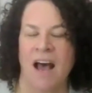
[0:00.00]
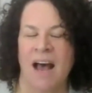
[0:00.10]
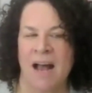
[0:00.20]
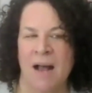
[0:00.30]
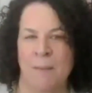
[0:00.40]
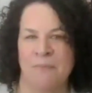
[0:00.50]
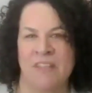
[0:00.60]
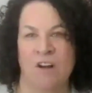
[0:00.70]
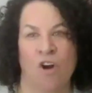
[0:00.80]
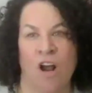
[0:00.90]

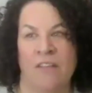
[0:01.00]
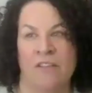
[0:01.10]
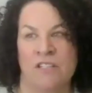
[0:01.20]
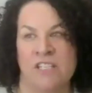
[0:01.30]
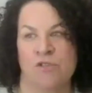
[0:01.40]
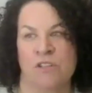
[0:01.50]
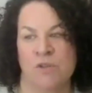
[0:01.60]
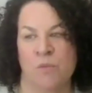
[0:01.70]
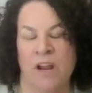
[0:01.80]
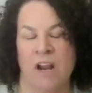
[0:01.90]
There are other
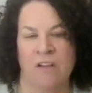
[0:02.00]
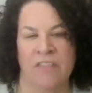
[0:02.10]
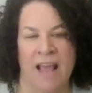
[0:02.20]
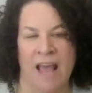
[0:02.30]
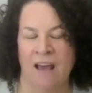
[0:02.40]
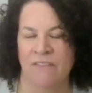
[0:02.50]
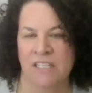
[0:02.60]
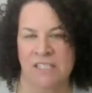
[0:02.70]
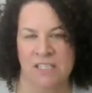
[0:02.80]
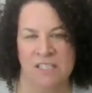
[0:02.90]
districts where they have
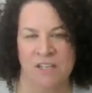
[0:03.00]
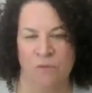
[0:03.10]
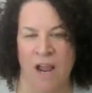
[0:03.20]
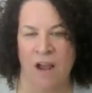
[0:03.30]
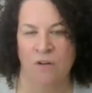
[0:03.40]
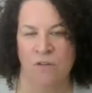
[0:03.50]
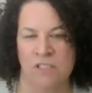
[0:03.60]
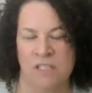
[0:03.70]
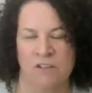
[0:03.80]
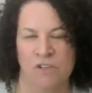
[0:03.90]
existing
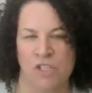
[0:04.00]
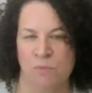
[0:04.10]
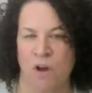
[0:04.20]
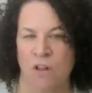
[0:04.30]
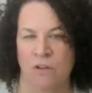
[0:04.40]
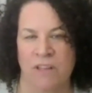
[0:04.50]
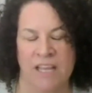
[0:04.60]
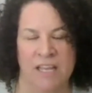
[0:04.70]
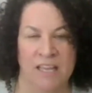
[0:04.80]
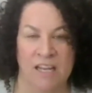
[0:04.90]
routes, they're smaller, they
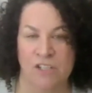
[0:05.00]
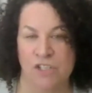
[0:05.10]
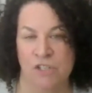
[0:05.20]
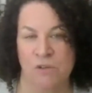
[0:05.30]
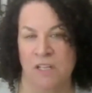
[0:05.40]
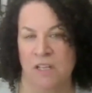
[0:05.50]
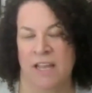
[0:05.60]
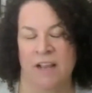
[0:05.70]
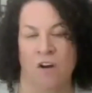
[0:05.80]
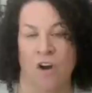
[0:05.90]
can get a student
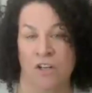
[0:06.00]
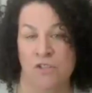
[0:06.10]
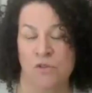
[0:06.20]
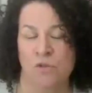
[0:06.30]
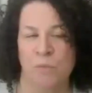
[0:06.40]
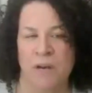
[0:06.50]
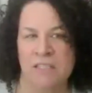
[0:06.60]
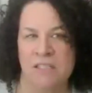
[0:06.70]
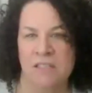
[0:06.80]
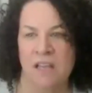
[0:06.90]
like on a school
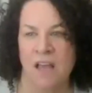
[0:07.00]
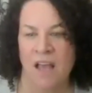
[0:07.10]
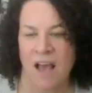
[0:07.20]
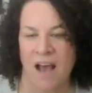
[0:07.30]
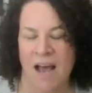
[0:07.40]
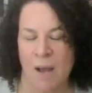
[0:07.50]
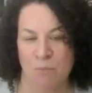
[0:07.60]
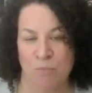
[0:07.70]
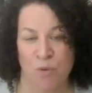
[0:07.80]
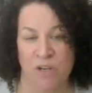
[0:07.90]
bus
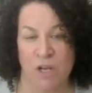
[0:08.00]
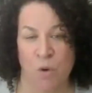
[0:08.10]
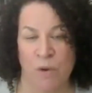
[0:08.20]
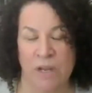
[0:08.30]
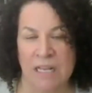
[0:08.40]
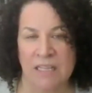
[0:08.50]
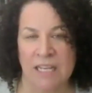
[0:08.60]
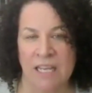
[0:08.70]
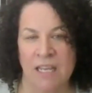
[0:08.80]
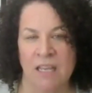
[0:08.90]
pretty
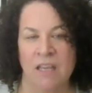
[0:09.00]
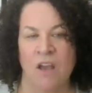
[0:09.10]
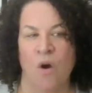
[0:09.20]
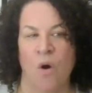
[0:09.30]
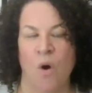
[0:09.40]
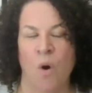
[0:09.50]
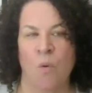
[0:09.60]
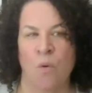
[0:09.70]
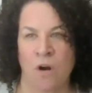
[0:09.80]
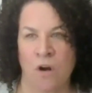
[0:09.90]
quickly,
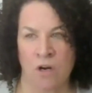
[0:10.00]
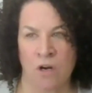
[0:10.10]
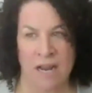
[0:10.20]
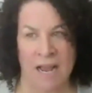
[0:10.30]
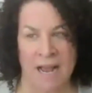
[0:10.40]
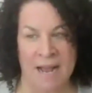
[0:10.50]
or